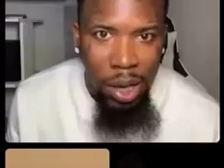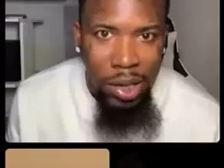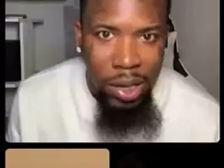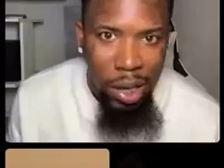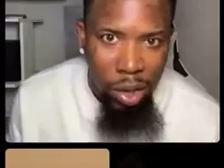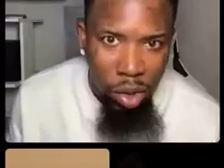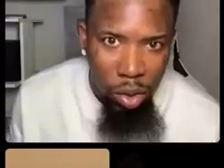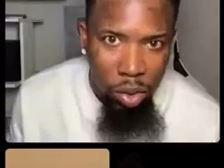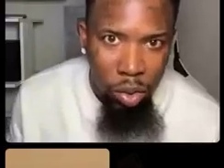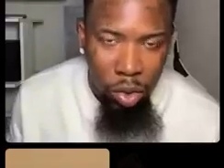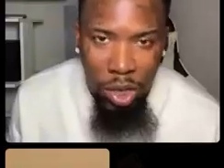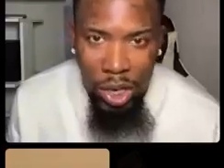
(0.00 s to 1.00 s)
I see you.
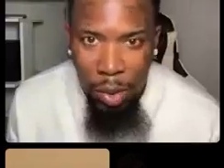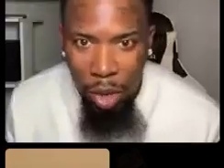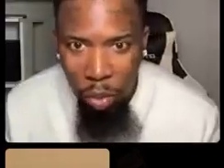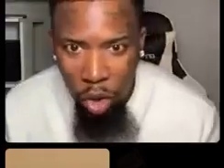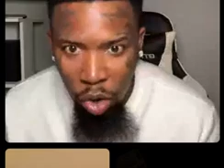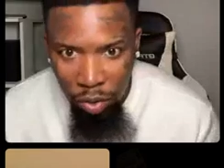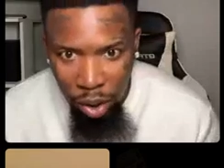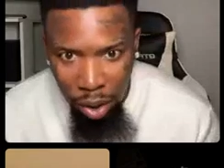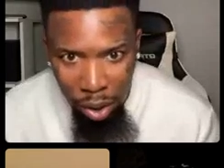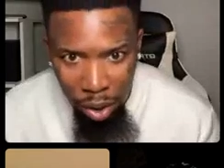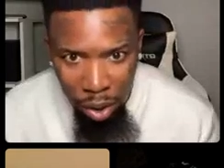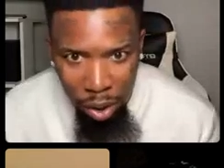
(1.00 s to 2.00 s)
You see me moving?
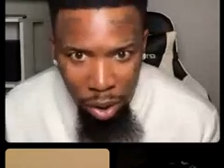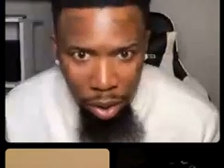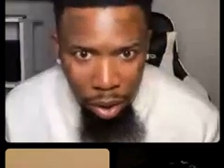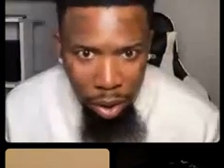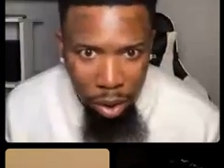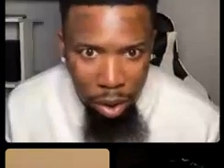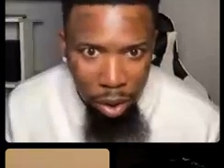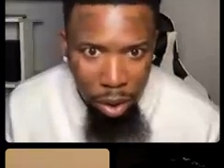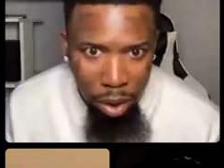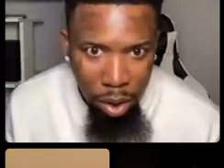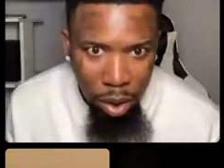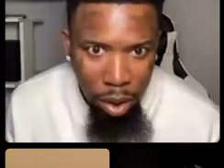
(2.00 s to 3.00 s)
Yeah,
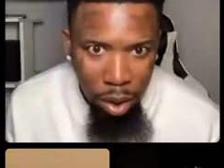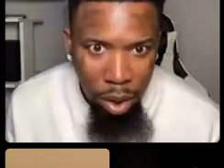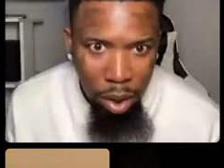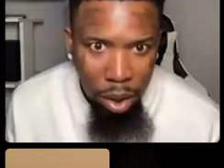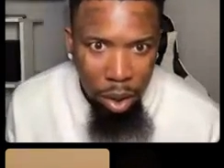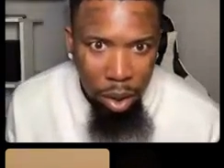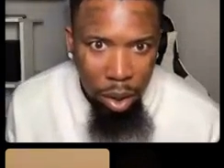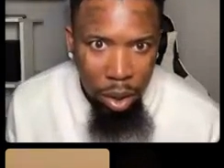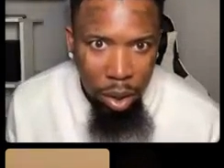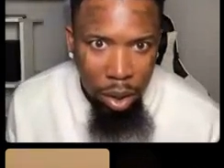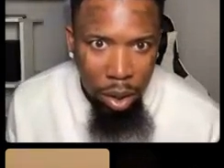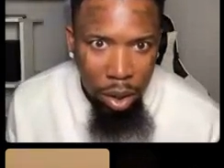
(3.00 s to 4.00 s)
no, nah, I see the homie
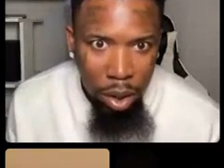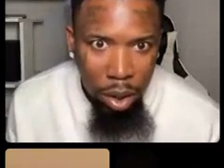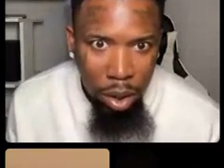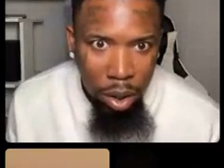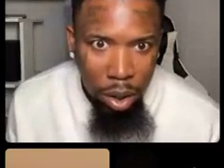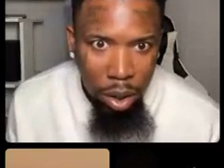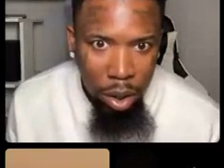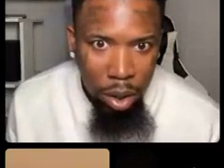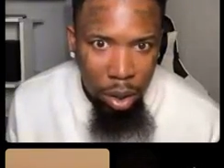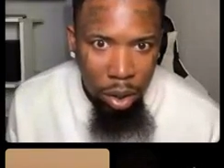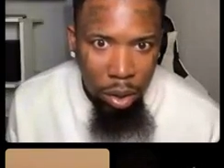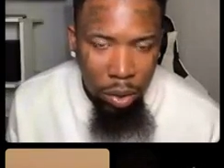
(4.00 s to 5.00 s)
too. What's poppin'? What's
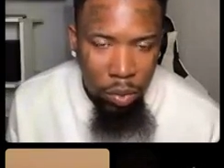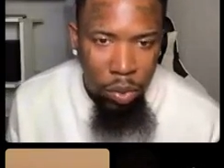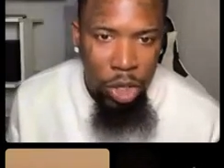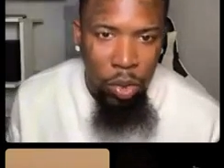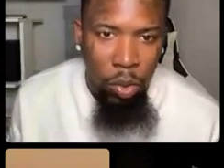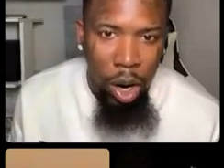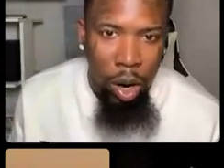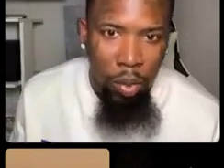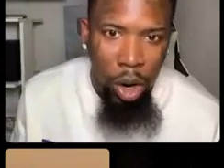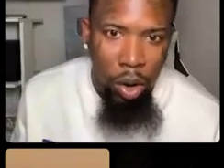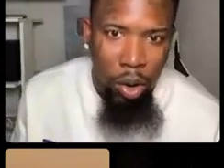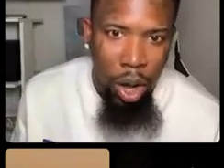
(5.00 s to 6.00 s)
poppin'? I think Remy shit
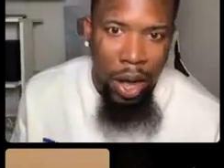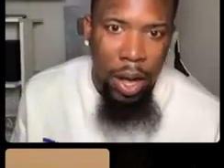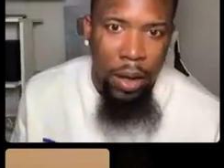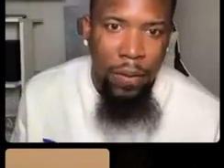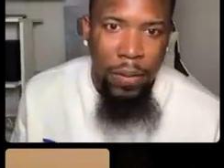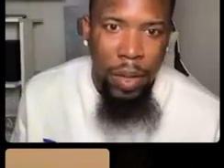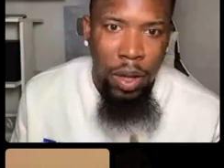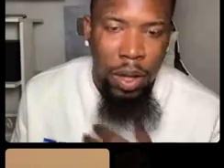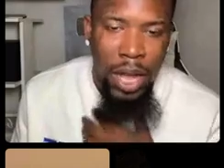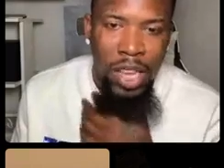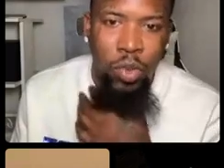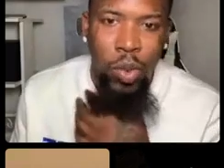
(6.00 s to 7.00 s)
bro? fucked up.
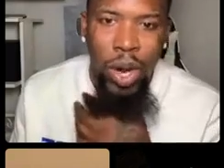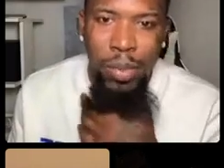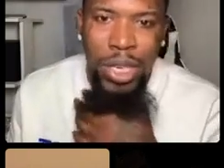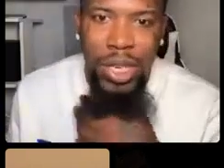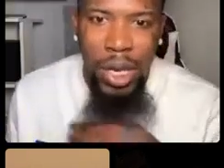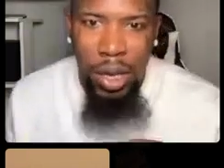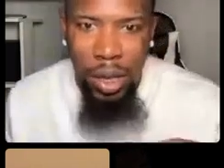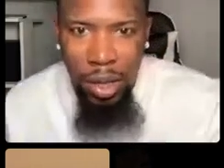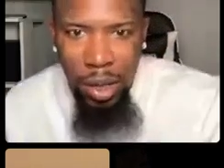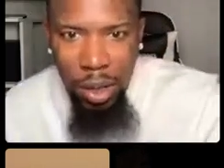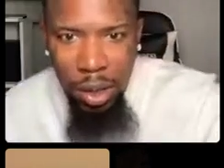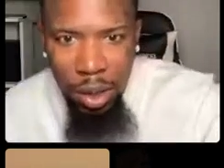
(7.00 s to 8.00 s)
That's Remy shit. You
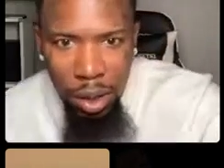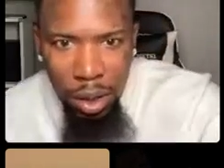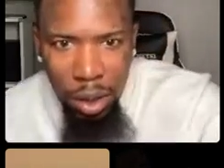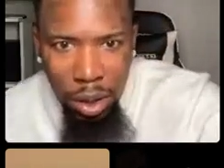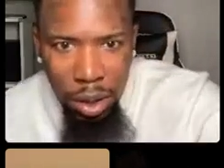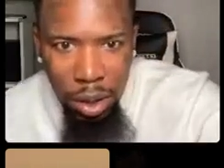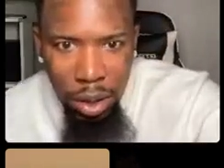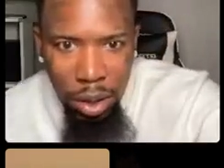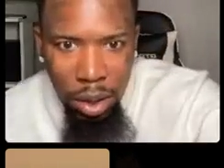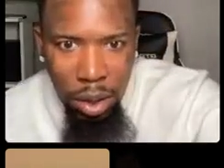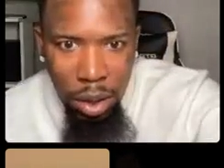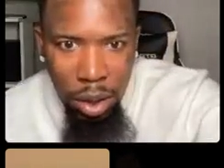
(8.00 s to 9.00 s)
already,
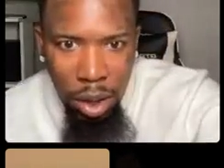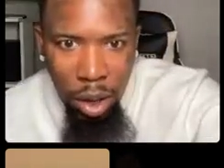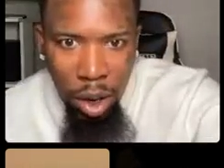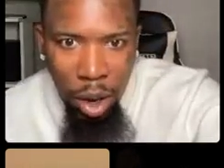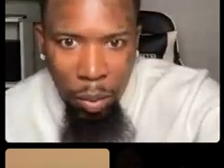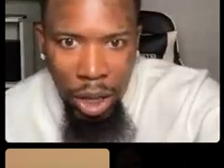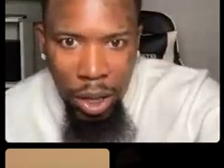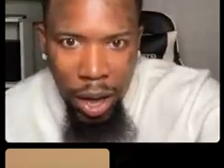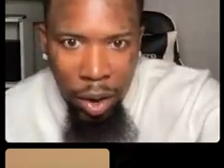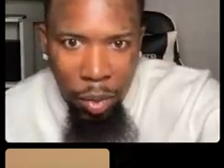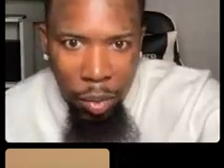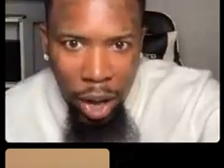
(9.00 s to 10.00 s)
Hold on, you already
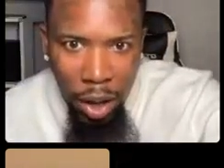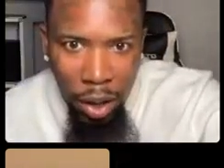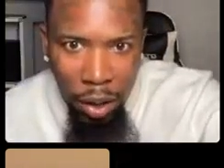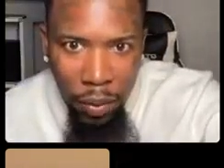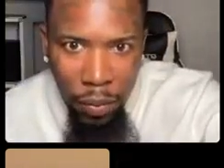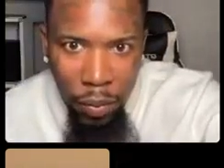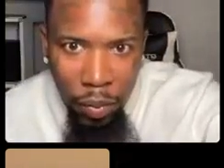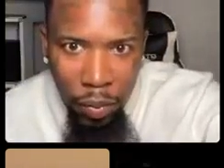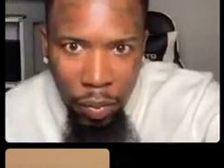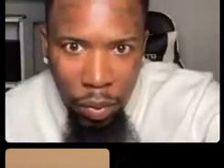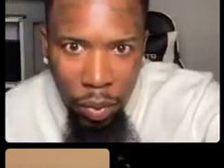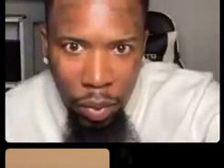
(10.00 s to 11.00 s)
know Black Wall.
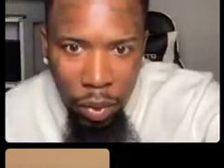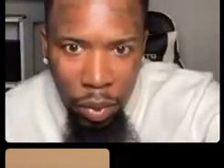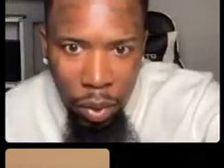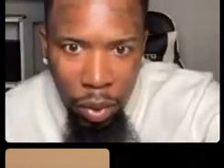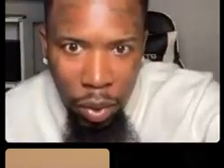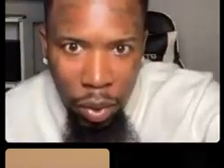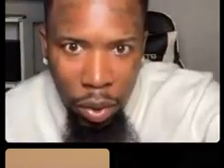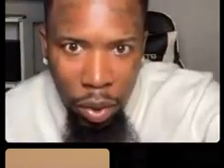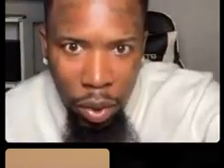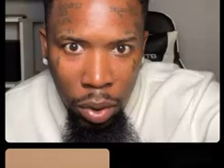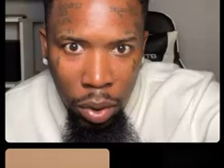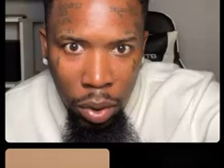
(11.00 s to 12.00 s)

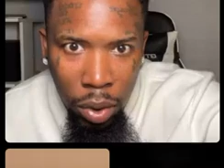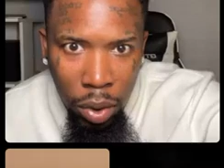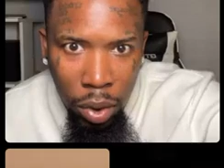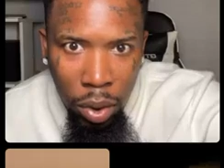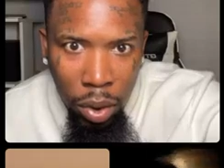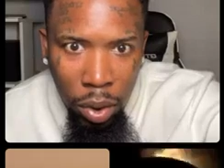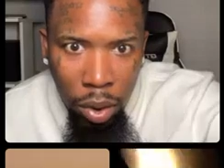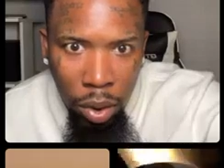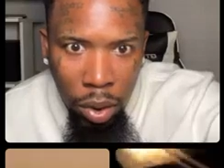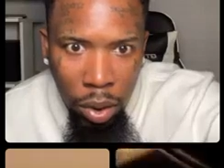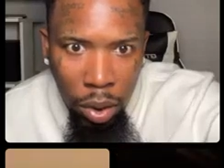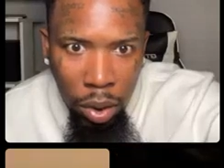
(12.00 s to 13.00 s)
You probably gotta tap hey, it
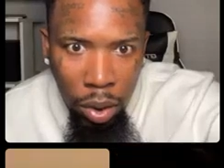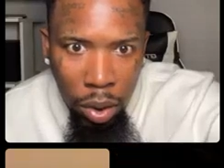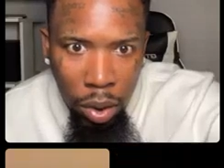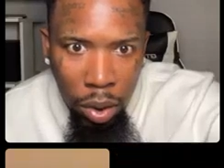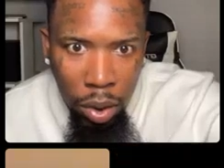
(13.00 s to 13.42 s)
yo, back man, in.